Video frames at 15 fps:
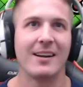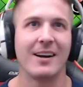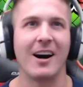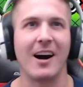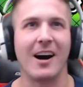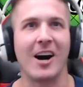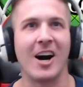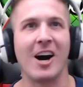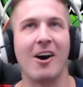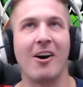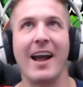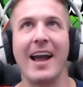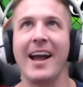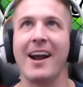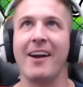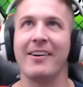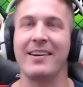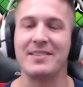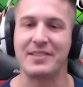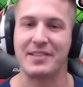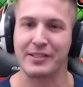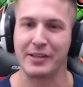Oh,
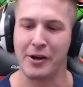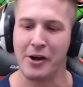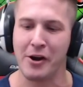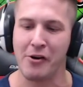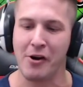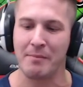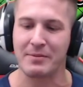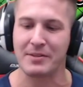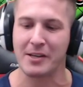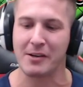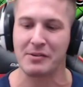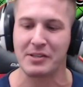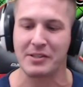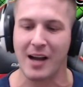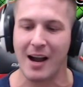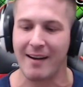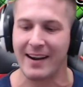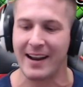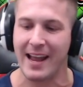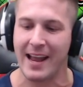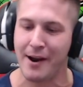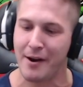Aaron Sue, I'm so sorry
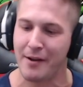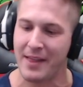to hear